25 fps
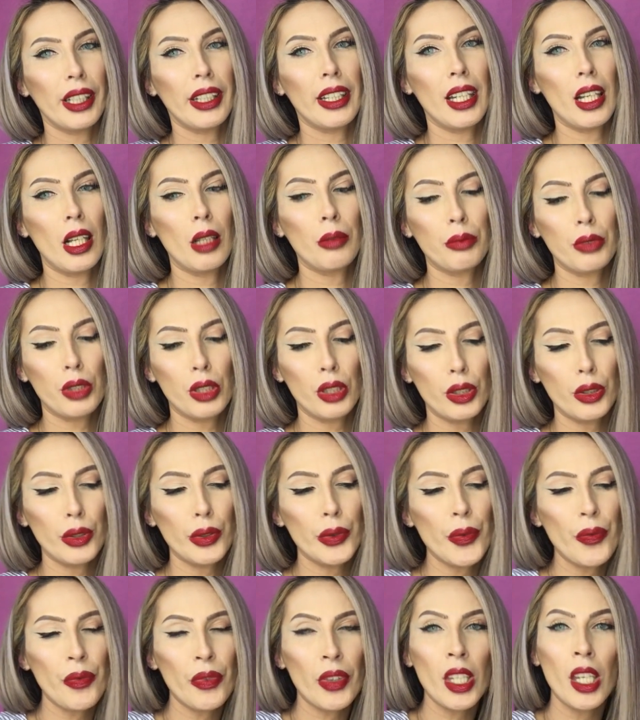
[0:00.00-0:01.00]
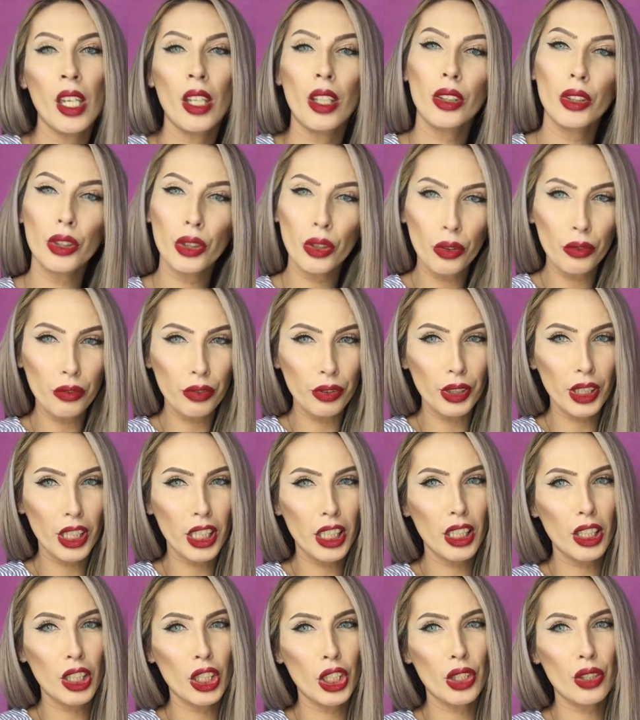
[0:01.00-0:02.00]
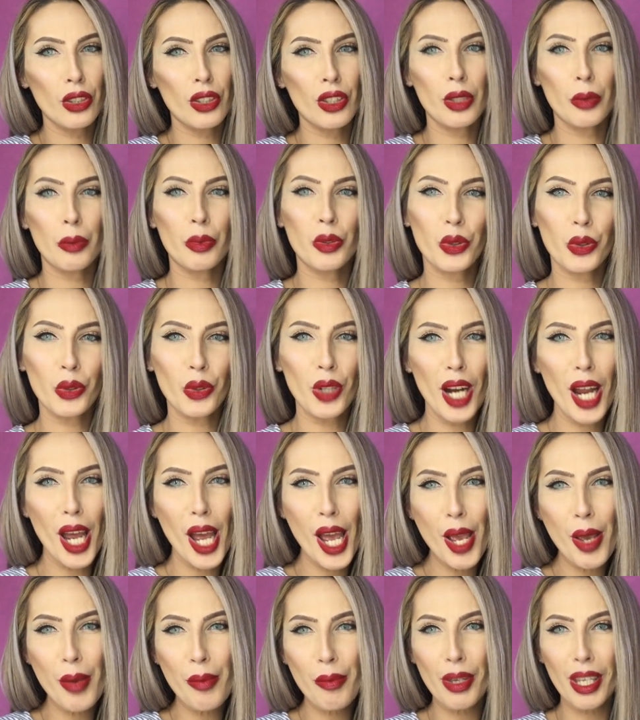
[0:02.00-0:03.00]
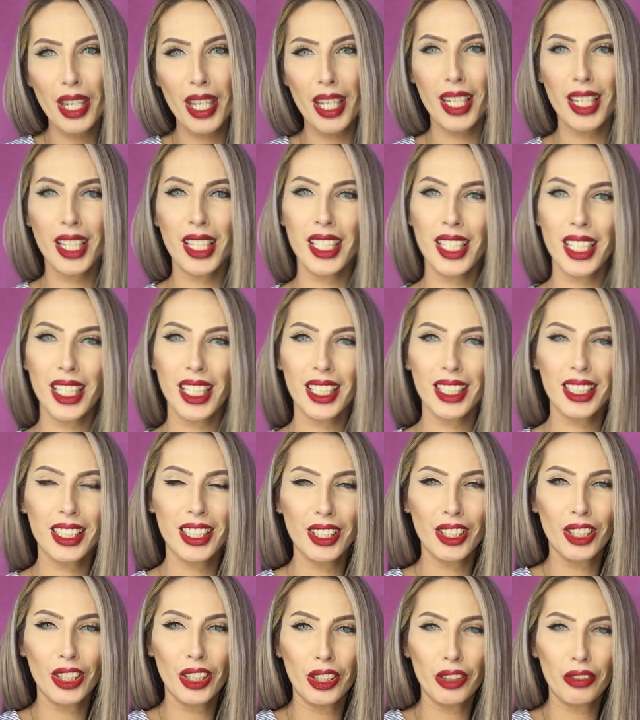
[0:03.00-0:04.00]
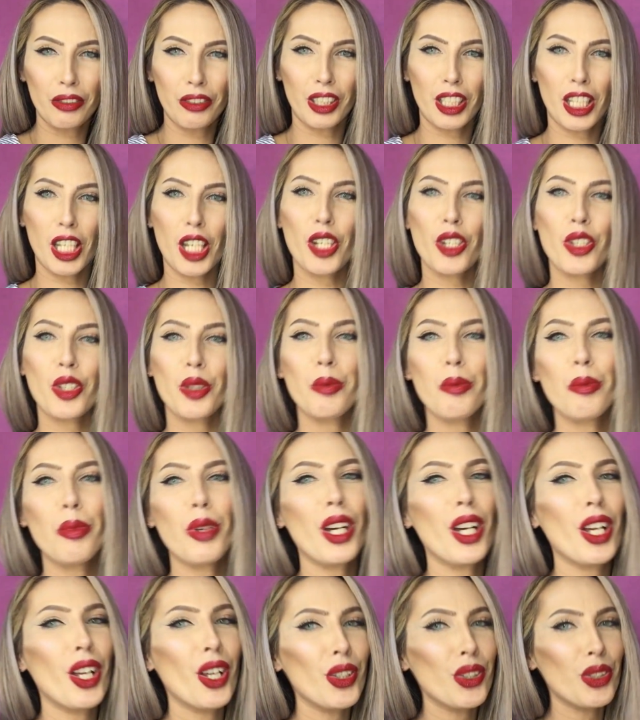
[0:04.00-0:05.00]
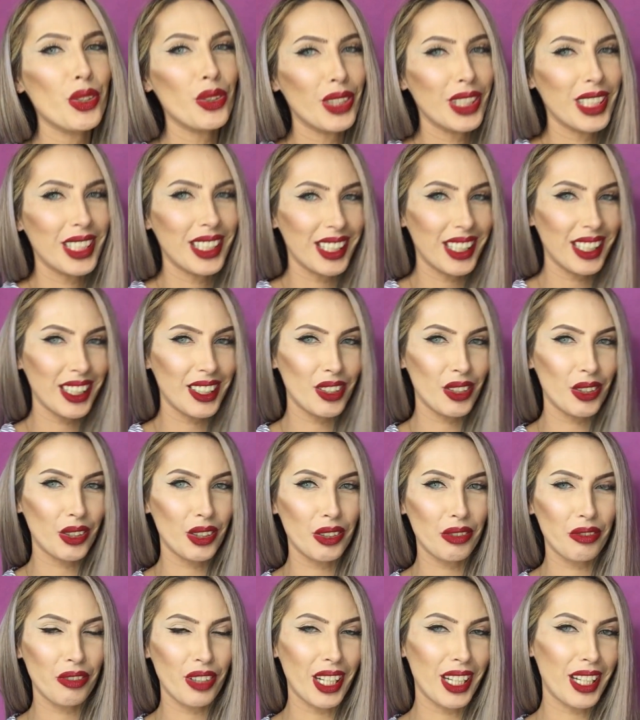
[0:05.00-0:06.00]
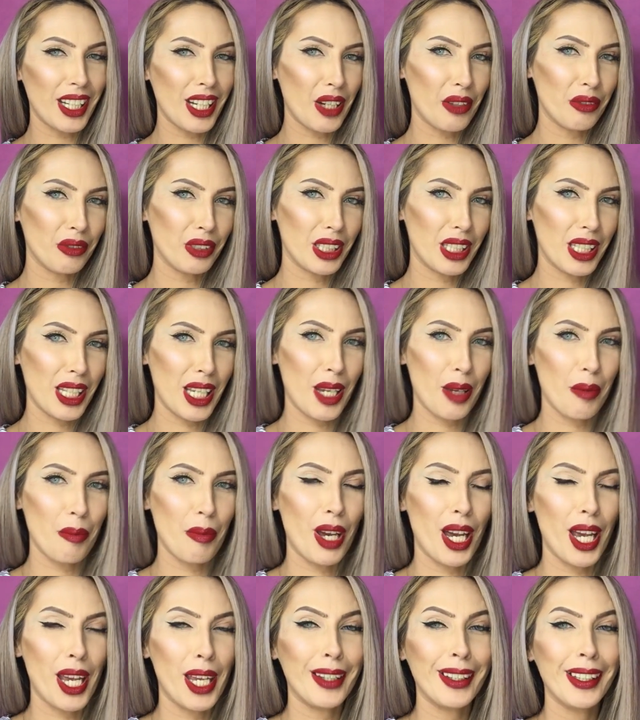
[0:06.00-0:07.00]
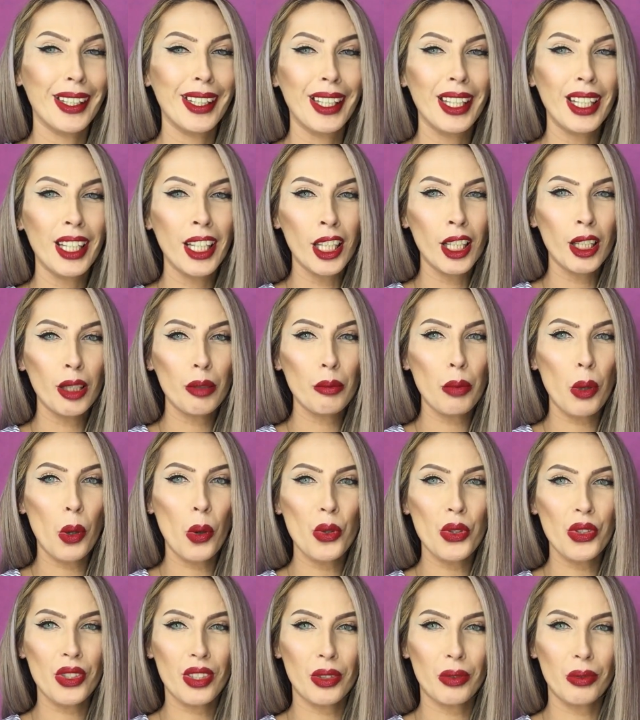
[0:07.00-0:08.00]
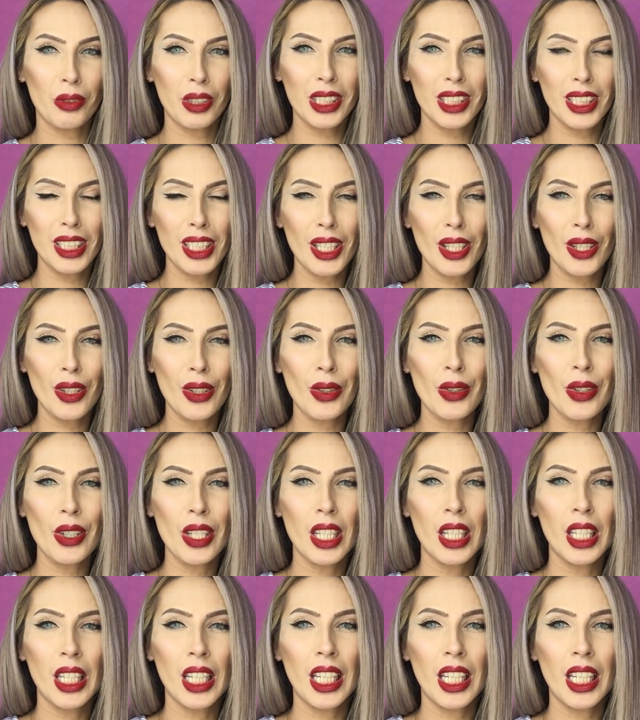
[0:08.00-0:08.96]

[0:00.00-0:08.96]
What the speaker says: I helped you. Don't forget to subscribe and hit the notification bell so you can get notified every time I post a video.